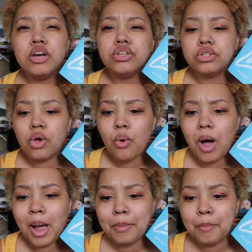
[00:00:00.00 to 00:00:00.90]

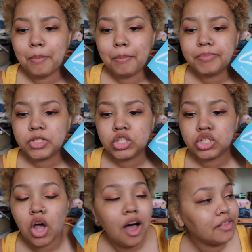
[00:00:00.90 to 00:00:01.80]
So I
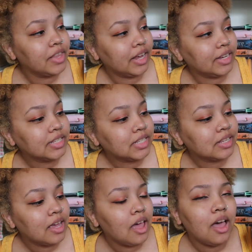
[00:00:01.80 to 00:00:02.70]
saw this,